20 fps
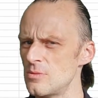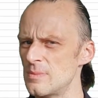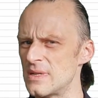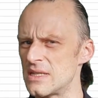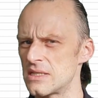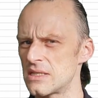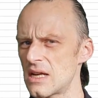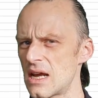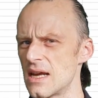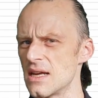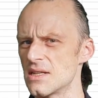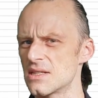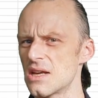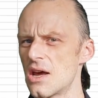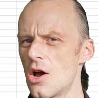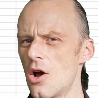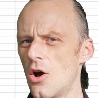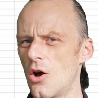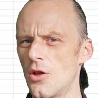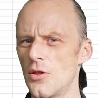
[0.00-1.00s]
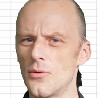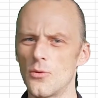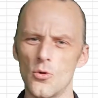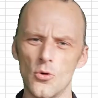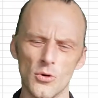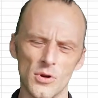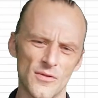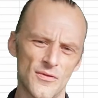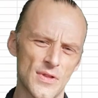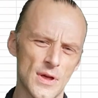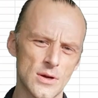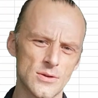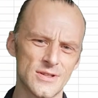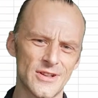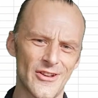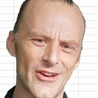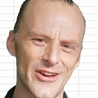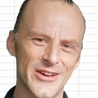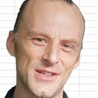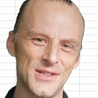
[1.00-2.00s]
mistakes on all of those
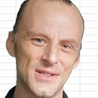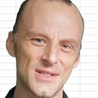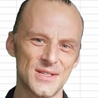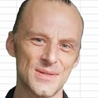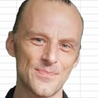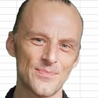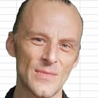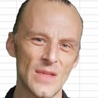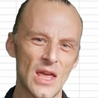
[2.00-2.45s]
lines?